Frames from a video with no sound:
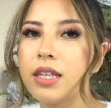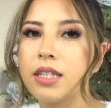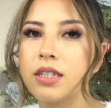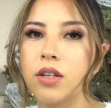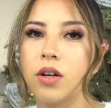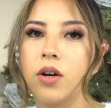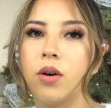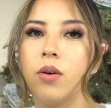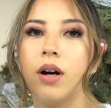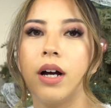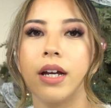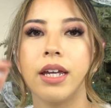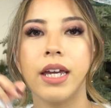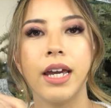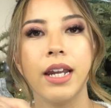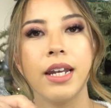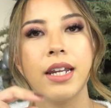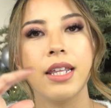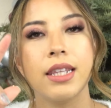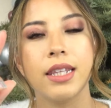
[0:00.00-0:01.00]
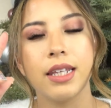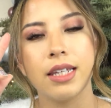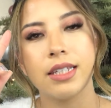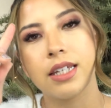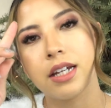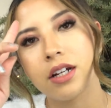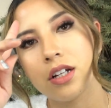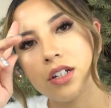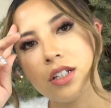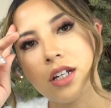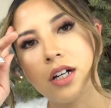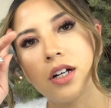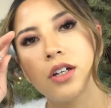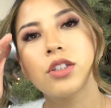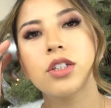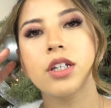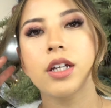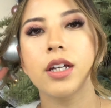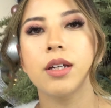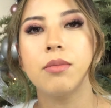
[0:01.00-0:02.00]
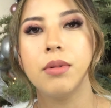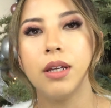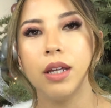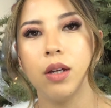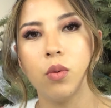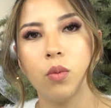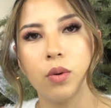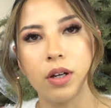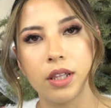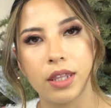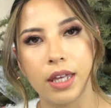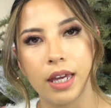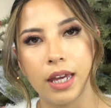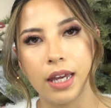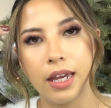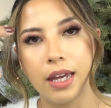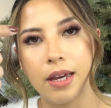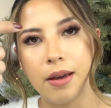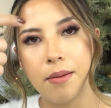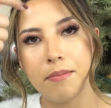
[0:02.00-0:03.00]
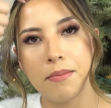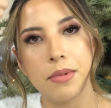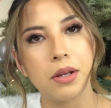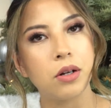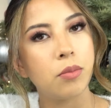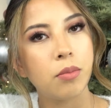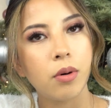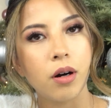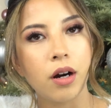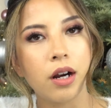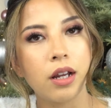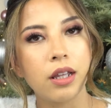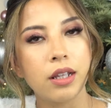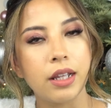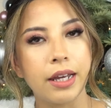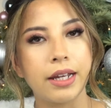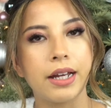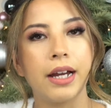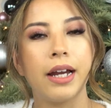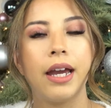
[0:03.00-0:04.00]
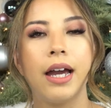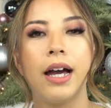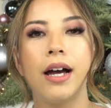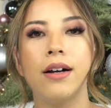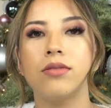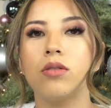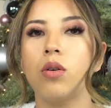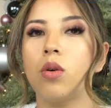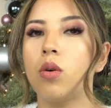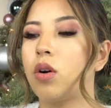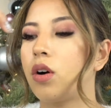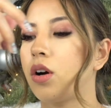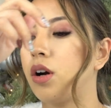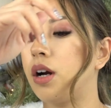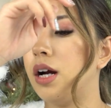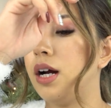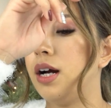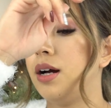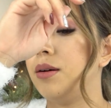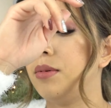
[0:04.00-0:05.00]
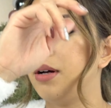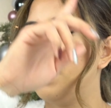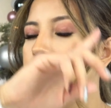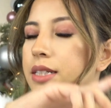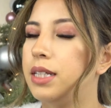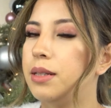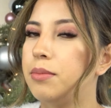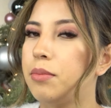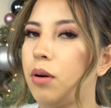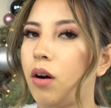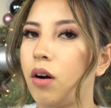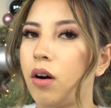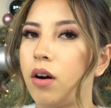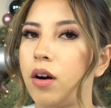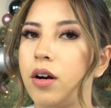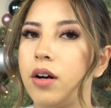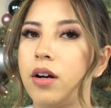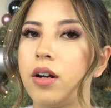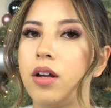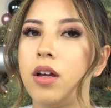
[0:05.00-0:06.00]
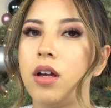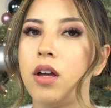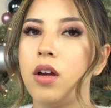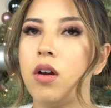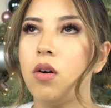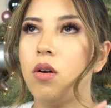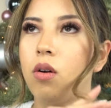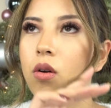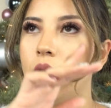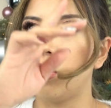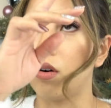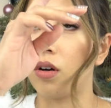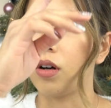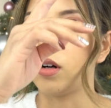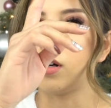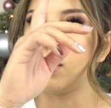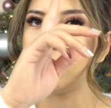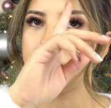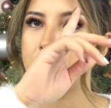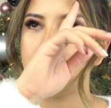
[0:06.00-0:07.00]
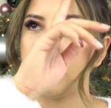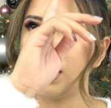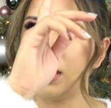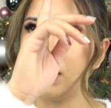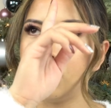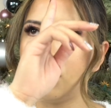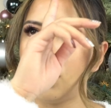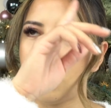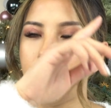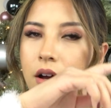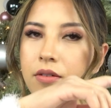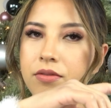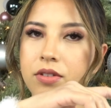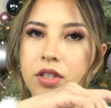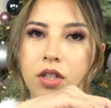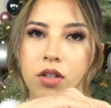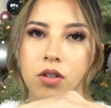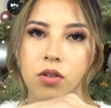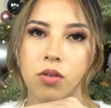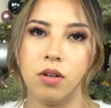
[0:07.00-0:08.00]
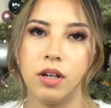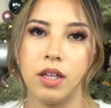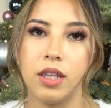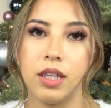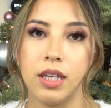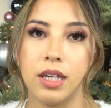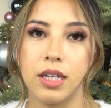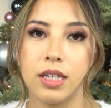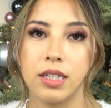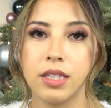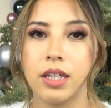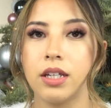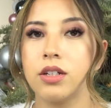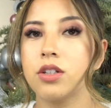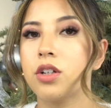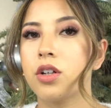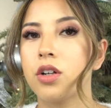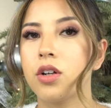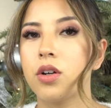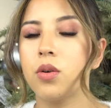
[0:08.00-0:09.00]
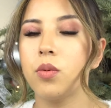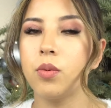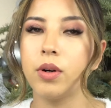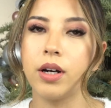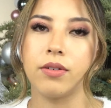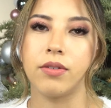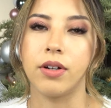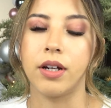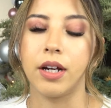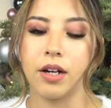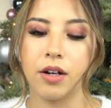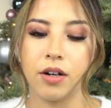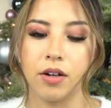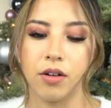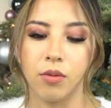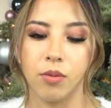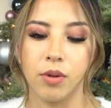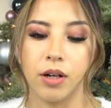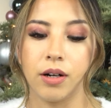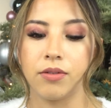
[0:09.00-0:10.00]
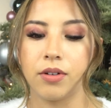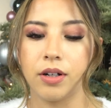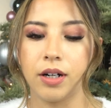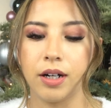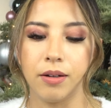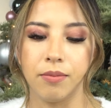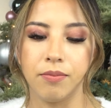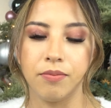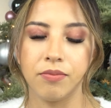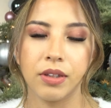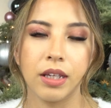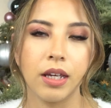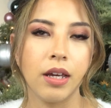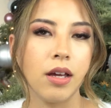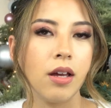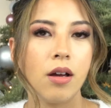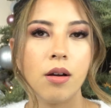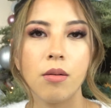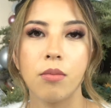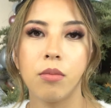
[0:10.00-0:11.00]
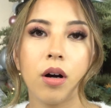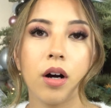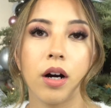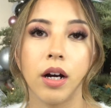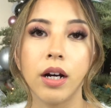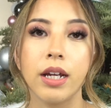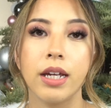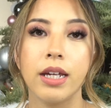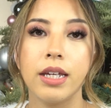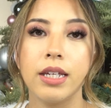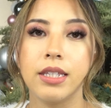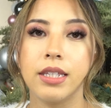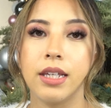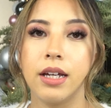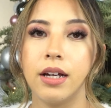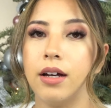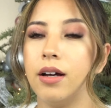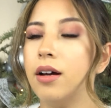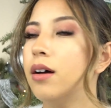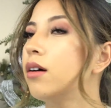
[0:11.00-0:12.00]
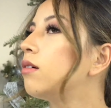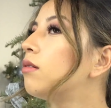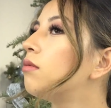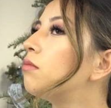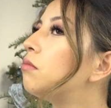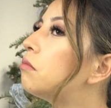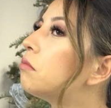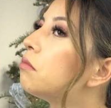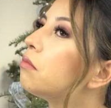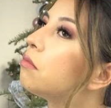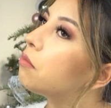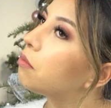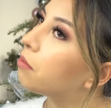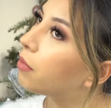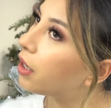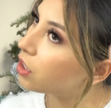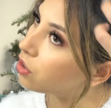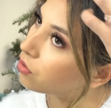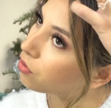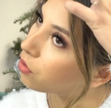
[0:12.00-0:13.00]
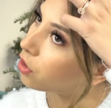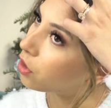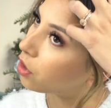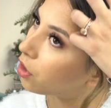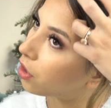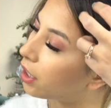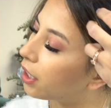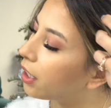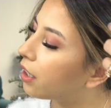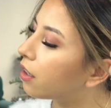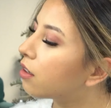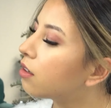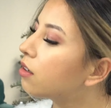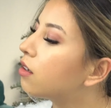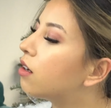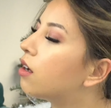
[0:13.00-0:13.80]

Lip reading: So again, these hairstyles could be with a middle part like I have, or a deep part, or a little off to the center, whatever part is best for your hair.